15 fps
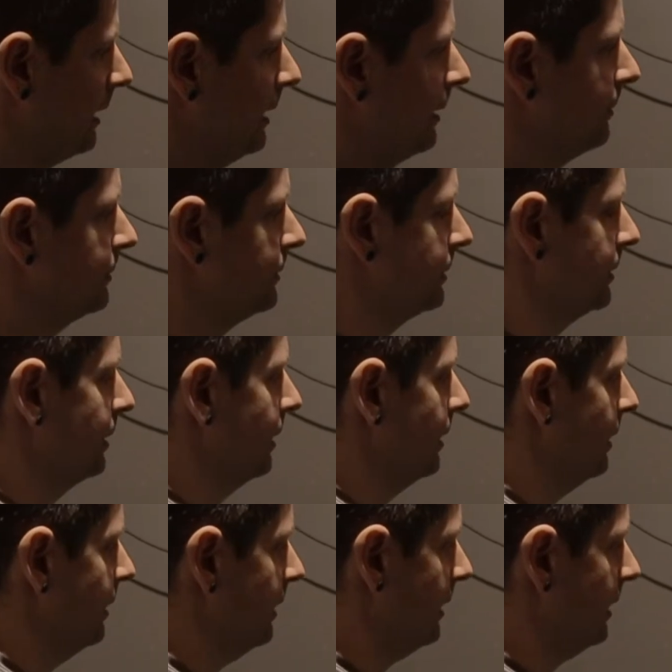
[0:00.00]
IEMs
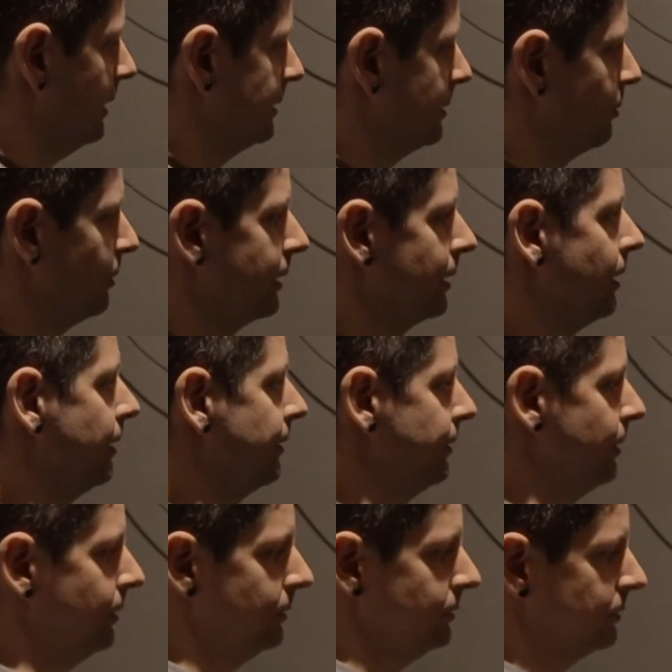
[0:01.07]
to bring all
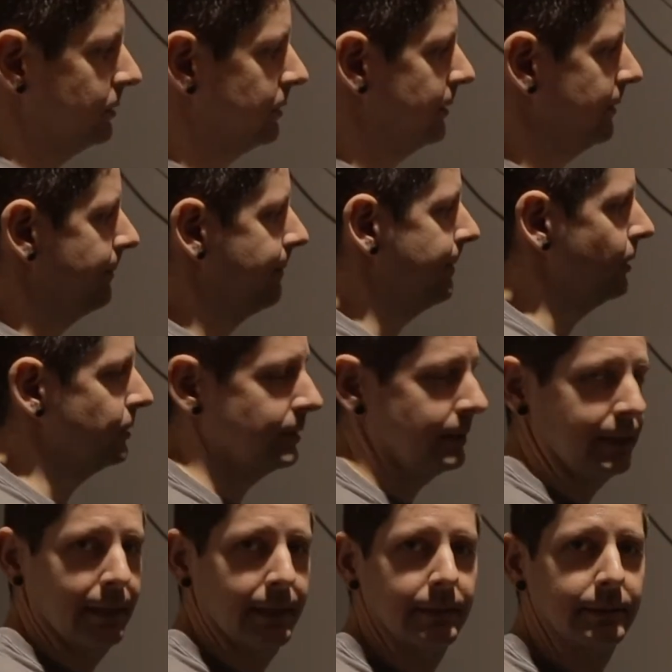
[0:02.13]
those
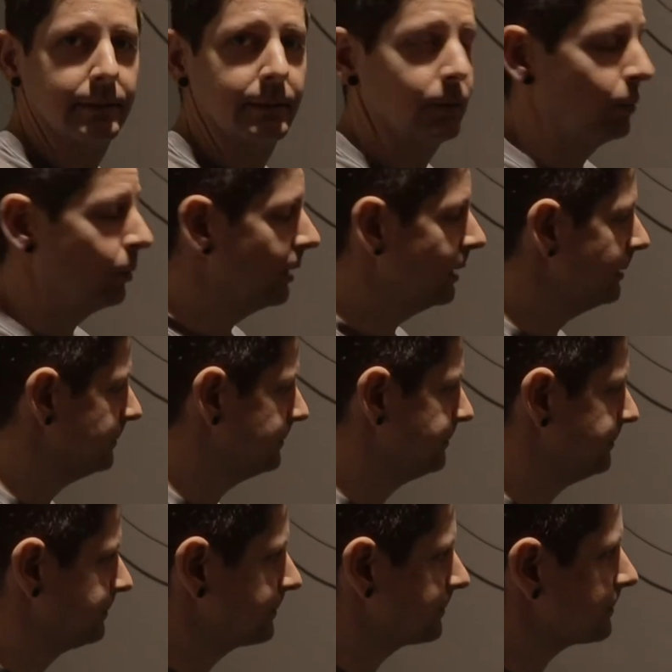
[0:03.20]
antennas into one.
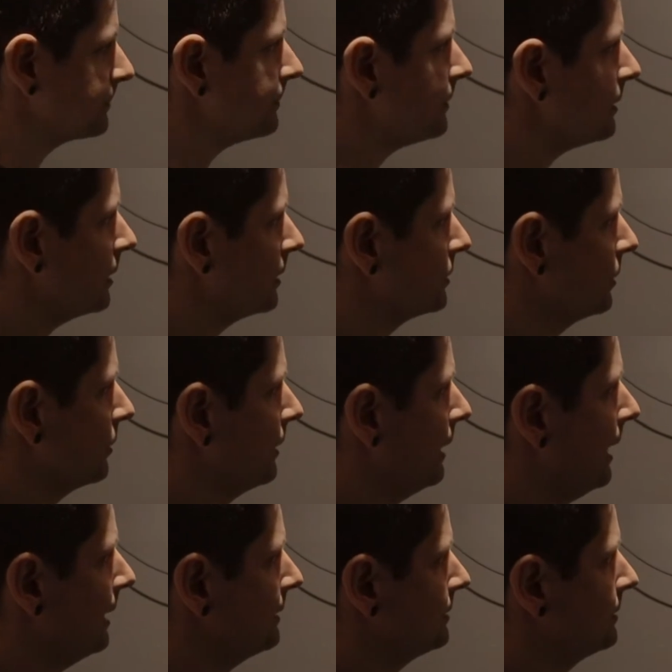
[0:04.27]
So
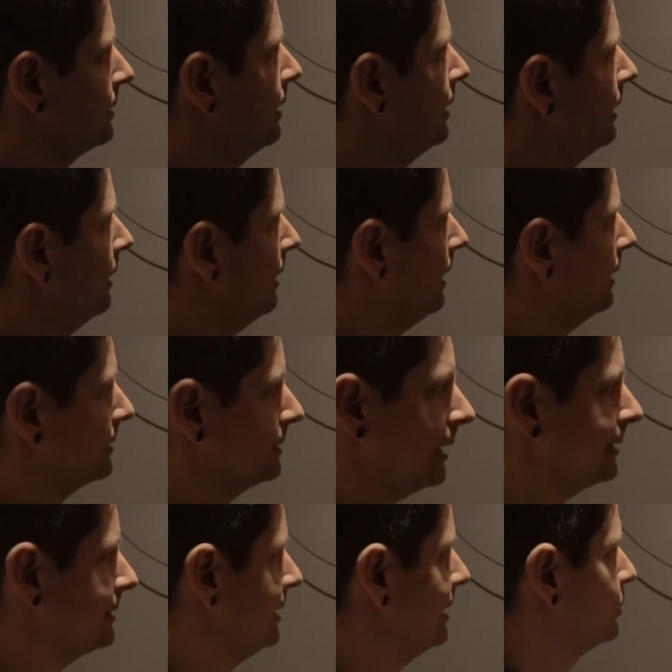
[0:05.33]
that's
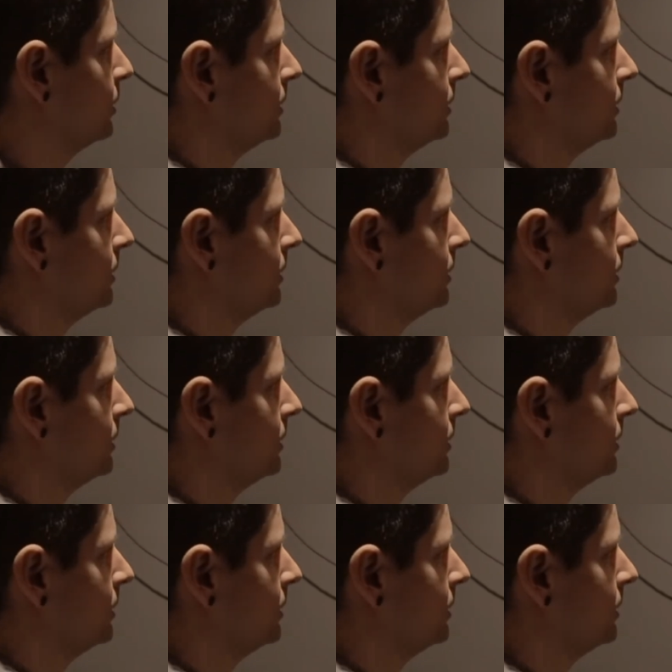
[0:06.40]
side stage.